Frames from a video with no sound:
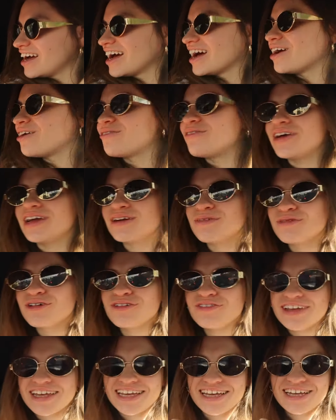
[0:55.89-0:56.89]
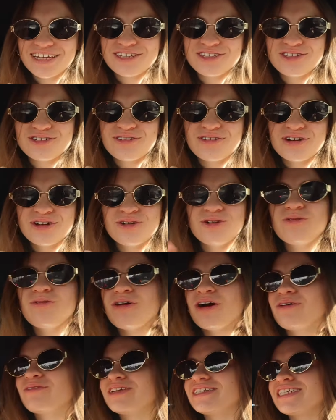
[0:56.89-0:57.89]
Uh, we are moving into our new
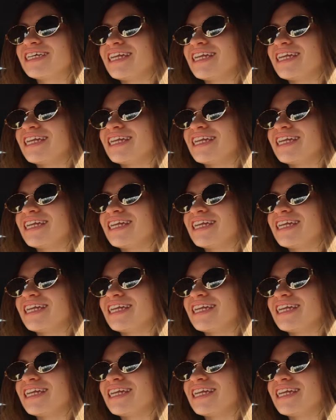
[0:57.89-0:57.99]
apartment